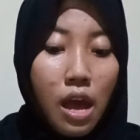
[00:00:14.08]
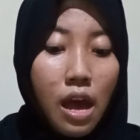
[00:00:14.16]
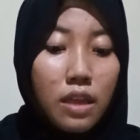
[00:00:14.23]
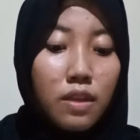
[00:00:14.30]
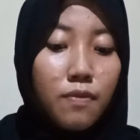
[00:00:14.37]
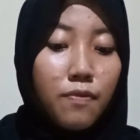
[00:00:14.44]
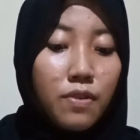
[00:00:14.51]

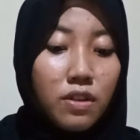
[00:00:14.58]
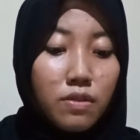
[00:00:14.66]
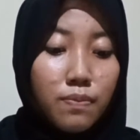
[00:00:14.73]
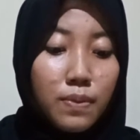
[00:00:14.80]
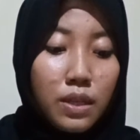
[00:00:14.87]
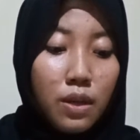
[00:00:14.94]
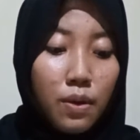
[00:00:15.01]
And the first
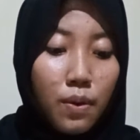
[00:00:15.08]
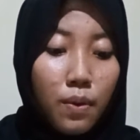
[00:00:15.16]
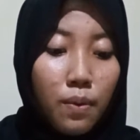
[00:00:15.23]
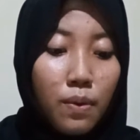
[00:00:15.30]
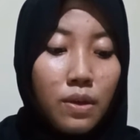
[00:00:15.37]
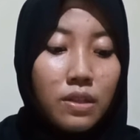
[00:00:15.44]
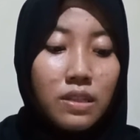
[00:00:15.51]

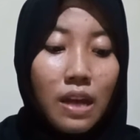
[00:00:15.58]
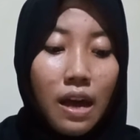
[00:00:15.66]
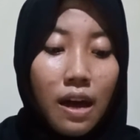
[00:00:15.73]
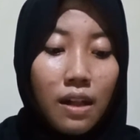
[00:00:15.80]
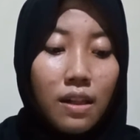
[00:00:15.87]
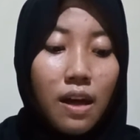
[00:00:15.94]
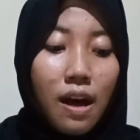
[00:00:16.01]
video
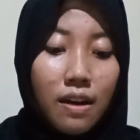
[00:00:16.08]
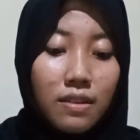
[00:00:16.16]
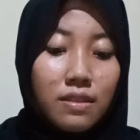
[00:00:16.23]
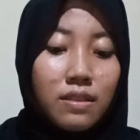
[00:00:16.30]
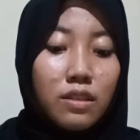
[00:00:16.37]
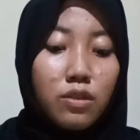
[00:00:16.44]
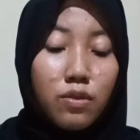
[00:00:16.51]
tell
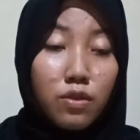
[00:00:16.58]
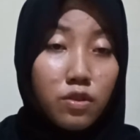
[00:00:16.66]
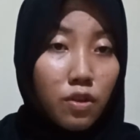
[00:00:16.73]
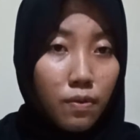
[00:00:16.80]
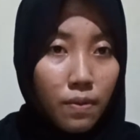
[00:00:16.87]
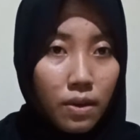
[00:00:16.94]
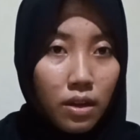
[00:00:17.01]
us the
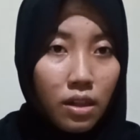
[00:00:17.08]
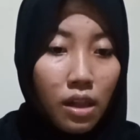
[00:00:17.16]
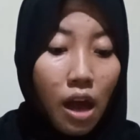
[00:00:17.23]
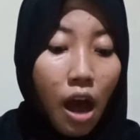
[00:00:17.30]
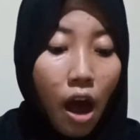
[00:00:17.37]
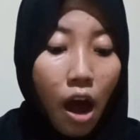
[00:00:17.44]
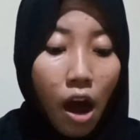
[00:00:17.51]
tutorial
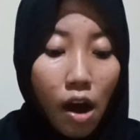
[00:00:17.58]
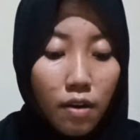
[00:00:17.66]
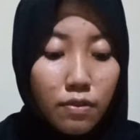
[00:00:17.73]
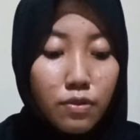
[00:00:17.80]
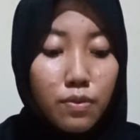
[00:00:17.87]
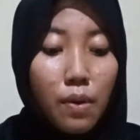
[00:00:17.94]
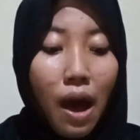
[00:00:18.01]

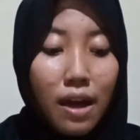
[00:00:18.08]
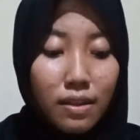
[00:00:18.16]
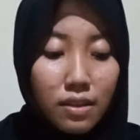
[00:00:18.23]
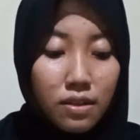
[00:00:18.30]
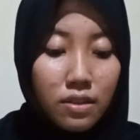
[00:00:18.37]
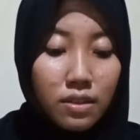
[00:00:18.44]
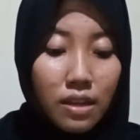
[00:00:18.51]
how to
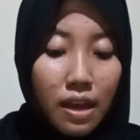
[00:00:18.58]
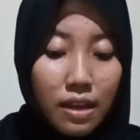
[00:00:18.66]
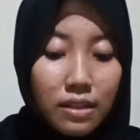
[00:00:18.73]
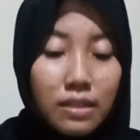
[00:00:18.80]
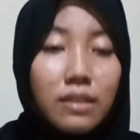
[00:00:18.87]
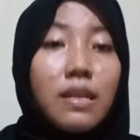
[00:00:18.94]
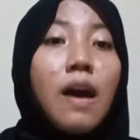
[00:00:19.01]

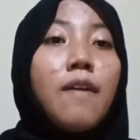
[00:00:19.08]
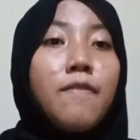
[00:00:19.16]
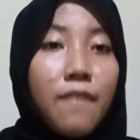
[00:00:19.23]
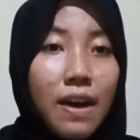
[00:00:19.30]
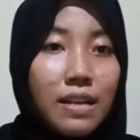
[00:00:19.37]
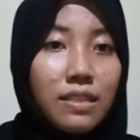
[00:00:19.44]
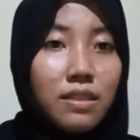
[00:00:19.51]
understand
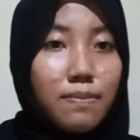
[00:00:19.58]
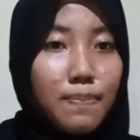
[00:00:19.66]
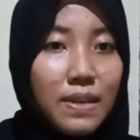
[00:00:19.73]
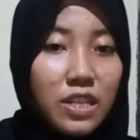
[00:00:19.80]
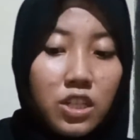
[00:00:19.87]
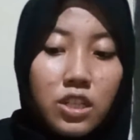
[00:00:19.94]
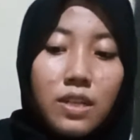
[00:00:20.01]
past
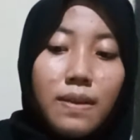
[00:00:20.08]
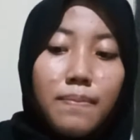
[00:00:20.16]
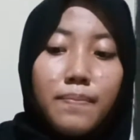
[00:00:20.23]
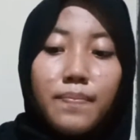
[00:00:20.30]
speech.